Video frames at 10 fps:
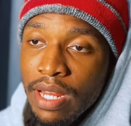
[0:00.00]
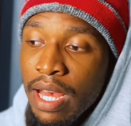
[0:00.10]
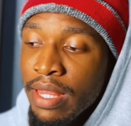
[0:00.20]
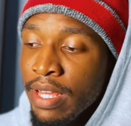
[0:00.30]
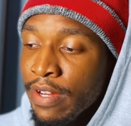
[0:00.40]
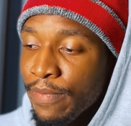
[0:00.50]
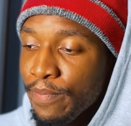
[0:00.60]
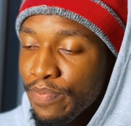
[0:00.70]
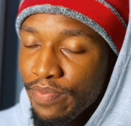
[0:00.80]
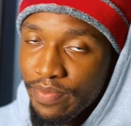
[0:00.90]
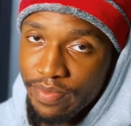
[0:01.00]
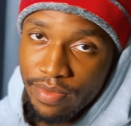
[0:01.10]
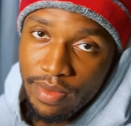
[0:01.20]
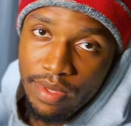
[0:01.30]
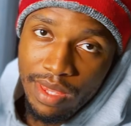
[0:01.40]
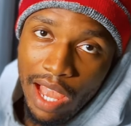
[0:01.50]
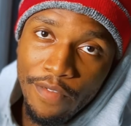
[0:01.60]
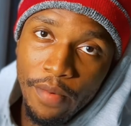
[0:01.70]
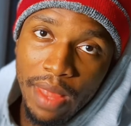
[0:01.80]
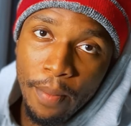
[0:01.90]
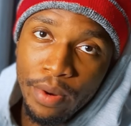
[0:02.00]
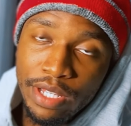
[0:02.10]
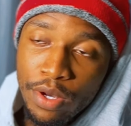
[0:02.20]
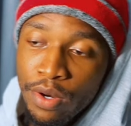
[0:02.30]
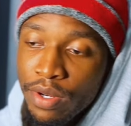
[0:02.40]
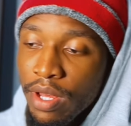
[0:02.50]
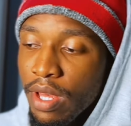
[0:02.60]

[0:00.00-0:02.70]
And then from that point on,